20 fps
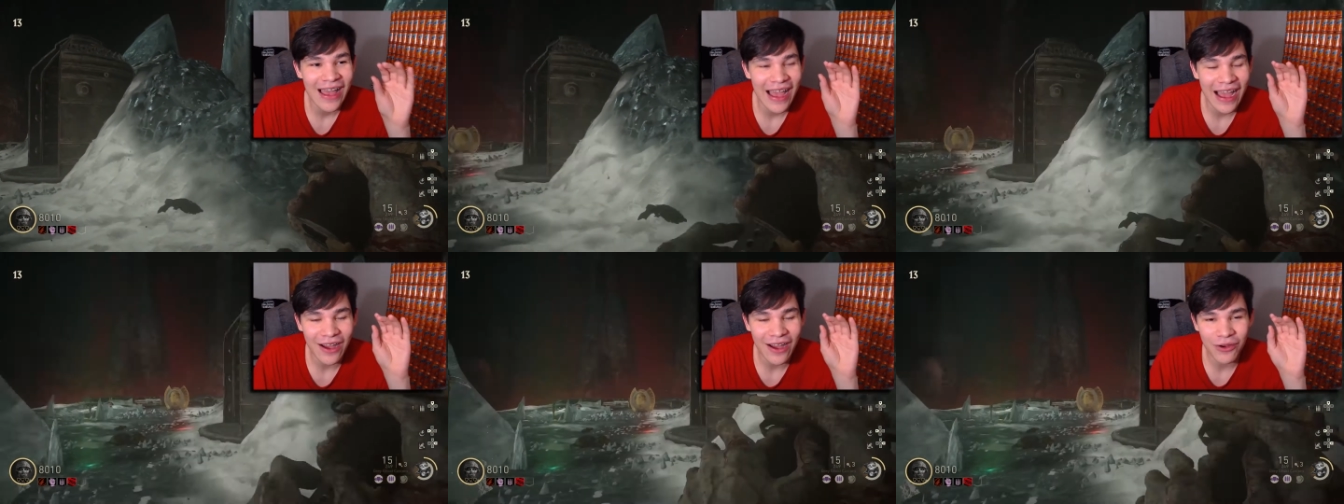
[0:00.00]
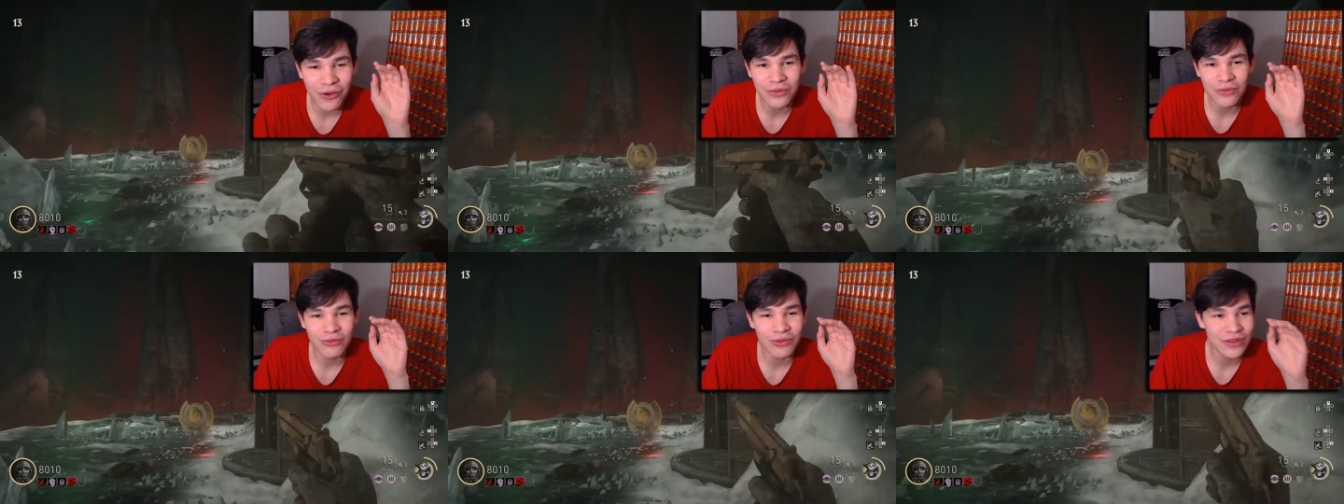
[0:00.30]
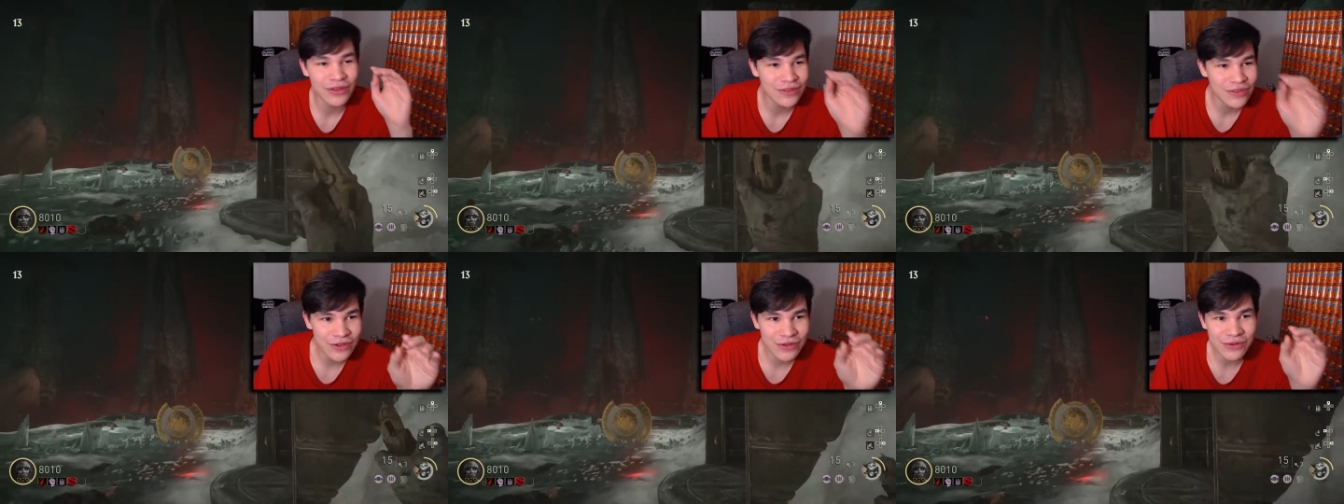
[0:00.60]
how
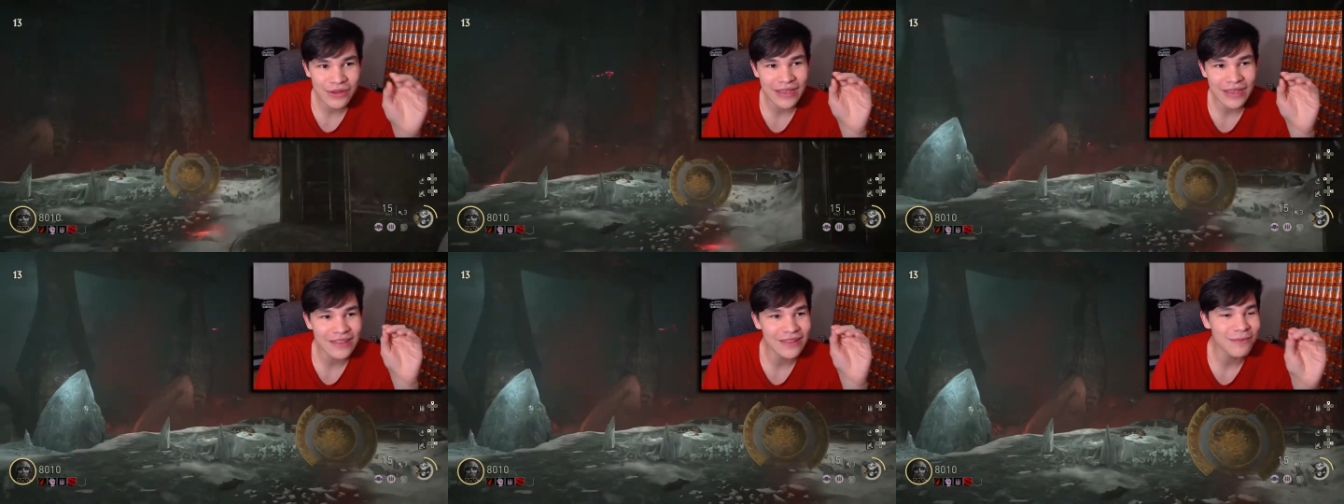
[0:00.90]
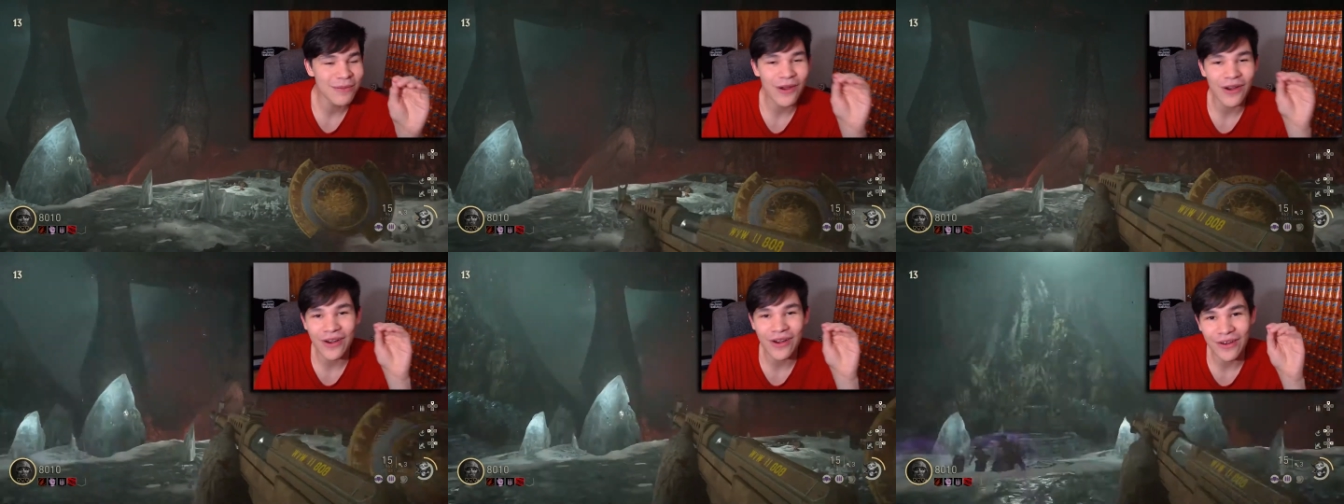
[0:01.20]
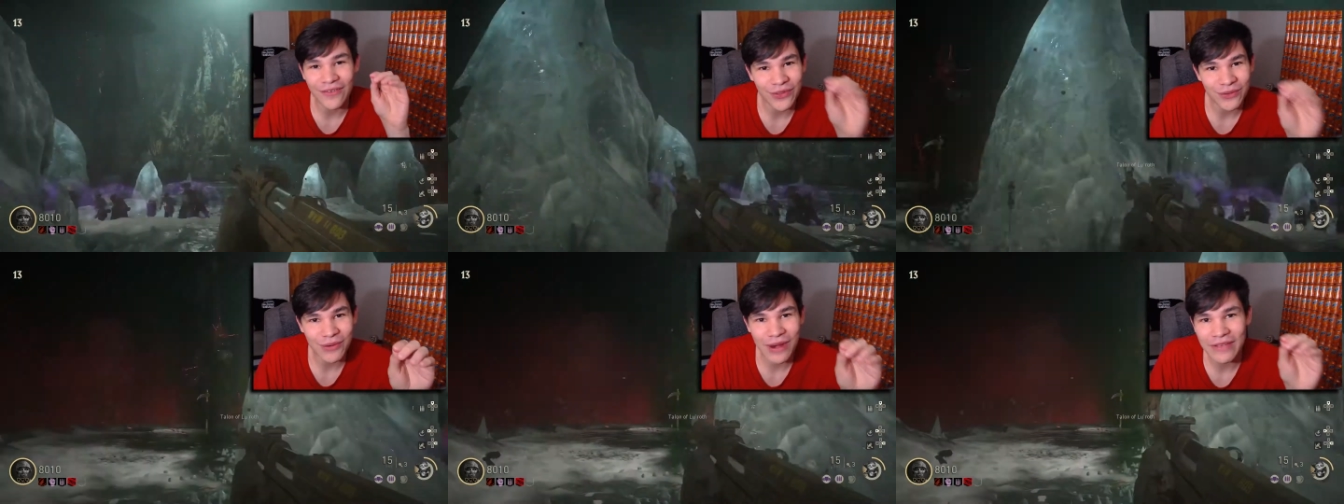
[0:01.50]
Redu is a
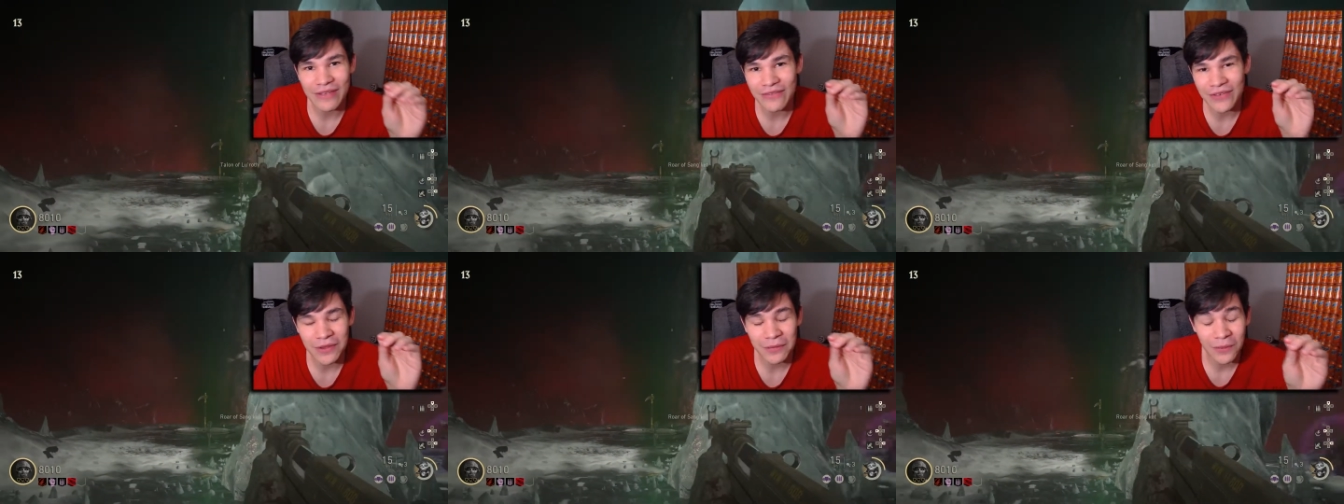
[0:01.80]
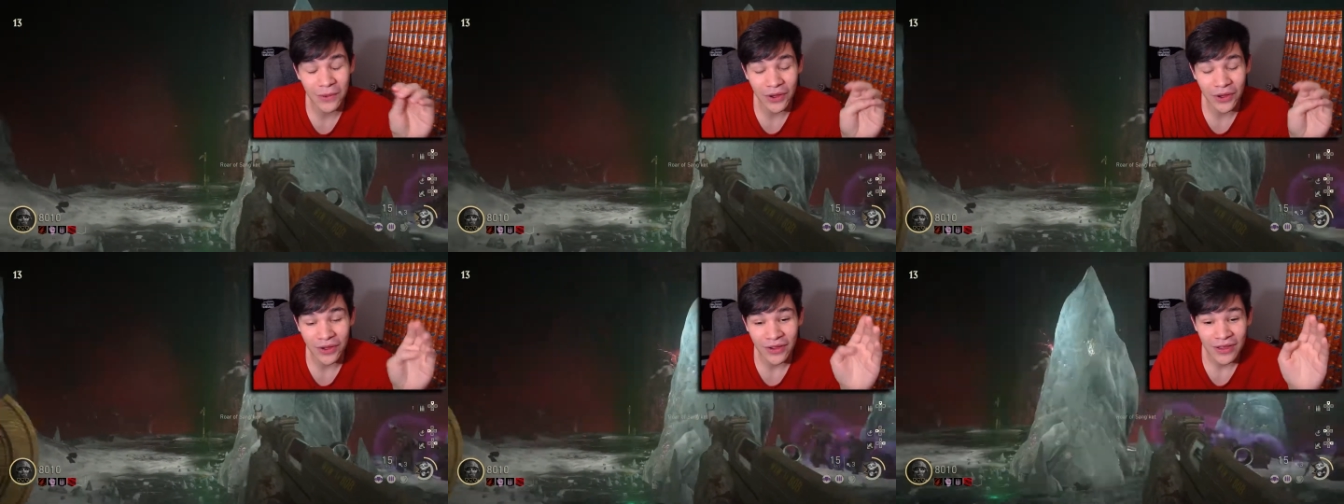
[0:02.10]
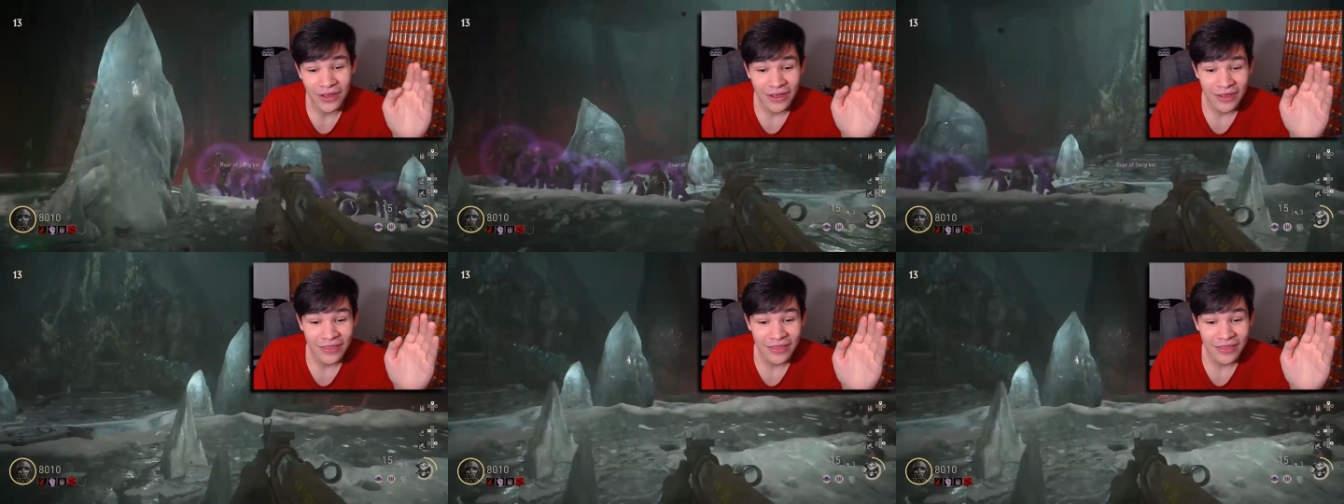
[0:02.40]
part of the Raven Cabal.